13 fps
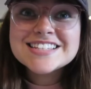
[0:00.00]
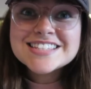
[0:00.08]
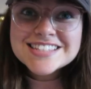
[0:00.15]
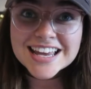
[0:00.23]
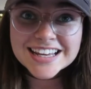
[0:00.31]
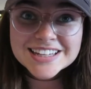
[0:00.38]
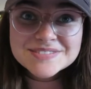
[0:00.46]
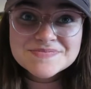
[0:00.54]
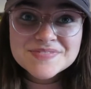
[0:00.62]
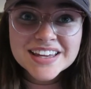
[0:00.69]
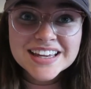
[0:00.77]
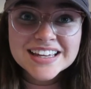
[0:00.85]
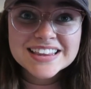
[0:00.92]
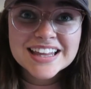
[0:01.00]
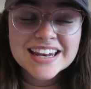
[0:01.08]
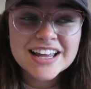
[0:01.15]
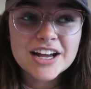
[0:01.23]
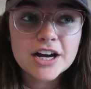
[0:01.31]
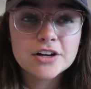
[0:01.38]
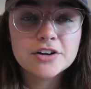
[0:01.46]
second pin that
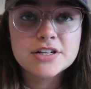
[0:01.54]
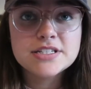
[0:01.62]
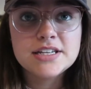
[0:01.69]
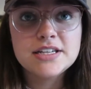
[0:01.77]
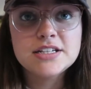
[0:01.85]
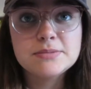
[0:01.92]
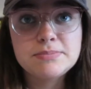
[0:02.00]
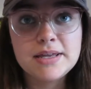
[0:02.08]
I got Christina to